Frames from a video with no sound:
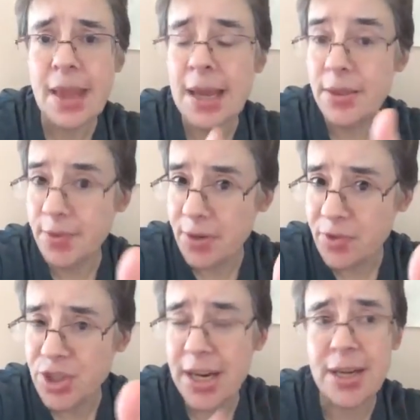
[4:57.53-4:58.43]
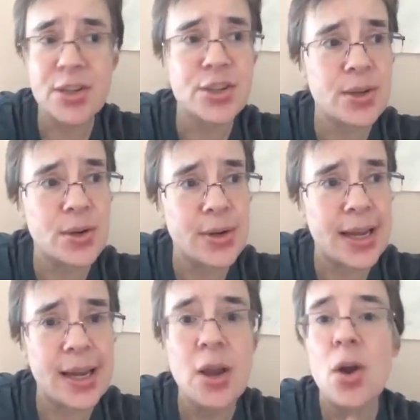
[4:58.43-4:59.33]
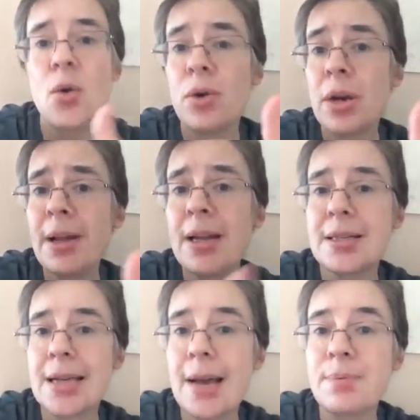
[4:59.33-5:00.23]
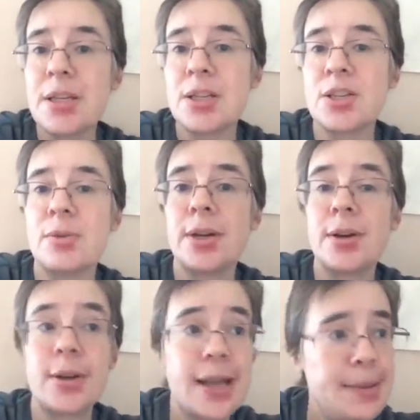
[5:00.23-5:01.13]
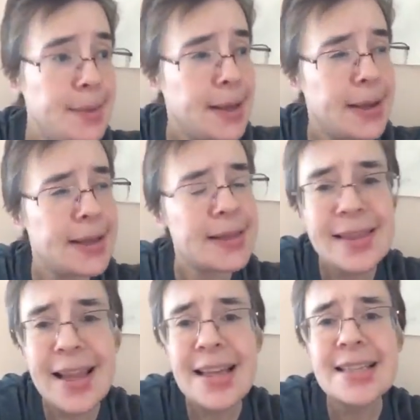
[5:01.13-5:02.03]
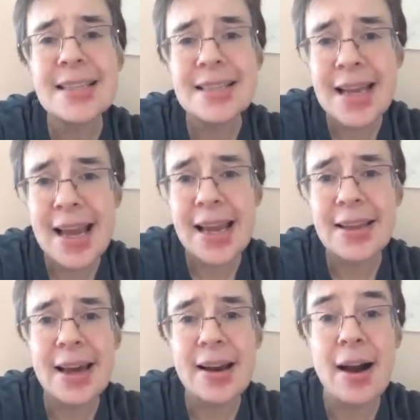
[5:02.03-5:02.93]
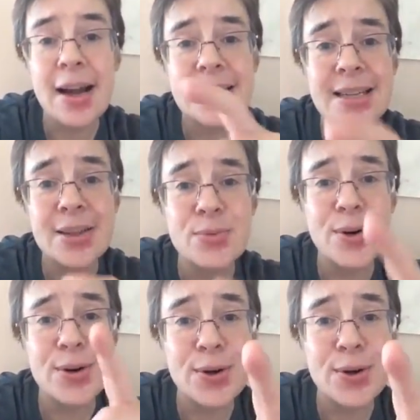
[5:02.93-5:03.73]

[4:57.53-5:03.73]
And the fear of change. Okay. What about adapting to it? Okay. let's say that I say the word